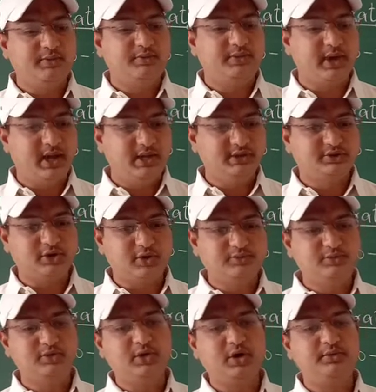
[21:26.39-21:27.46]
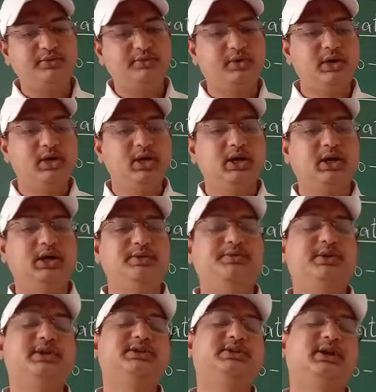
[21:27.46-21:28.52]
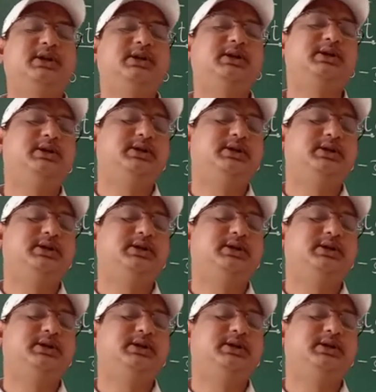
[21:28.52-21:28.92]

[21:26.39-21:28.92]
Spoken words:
and softwood of coniferous and